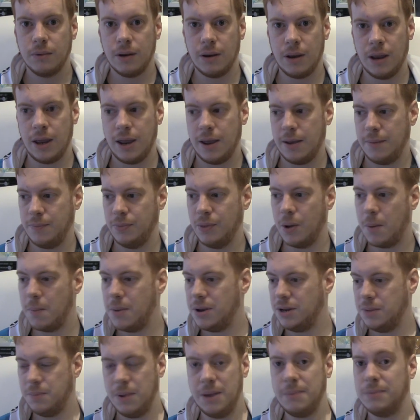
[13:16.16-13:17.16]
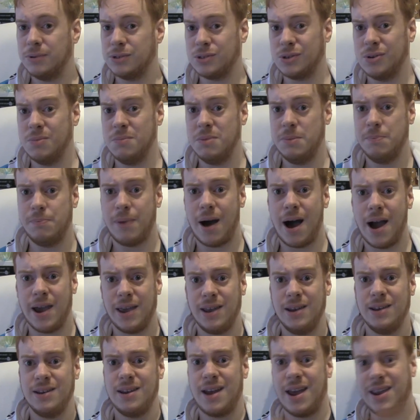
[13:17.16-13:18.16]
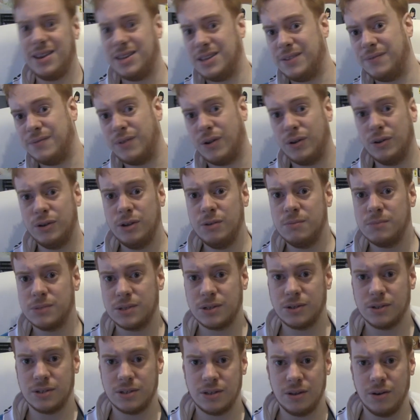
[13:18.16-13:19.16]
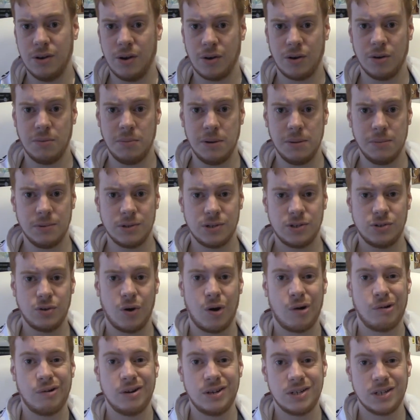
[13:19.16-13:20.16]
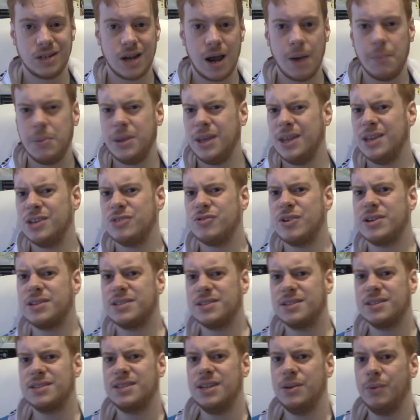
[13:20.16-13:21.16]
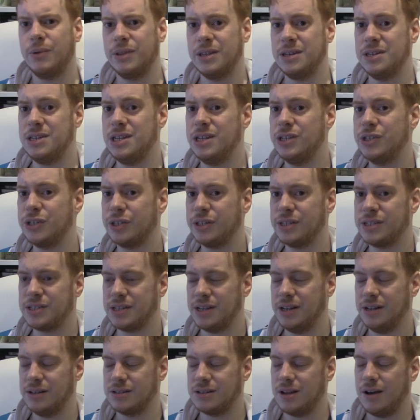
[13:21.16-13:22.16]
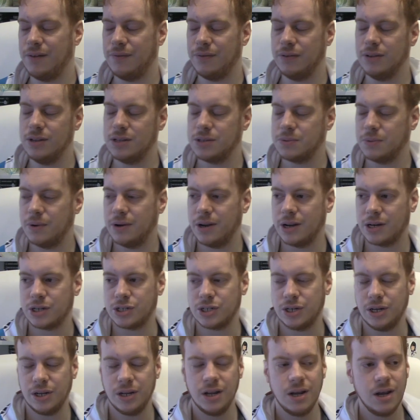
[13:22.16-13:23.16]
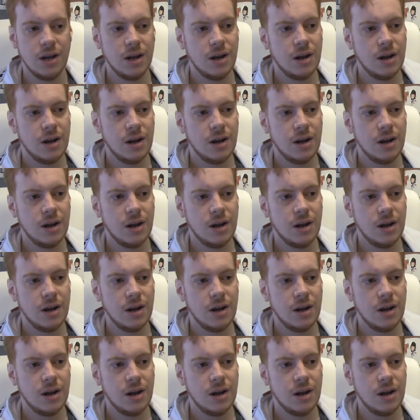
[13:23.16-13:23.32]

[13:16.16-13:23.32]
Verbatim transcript: Um, not many people's going to be buying 90 volumes because they're not going to be able to store it. I'd be interested to see what the digital sales are for this one actually.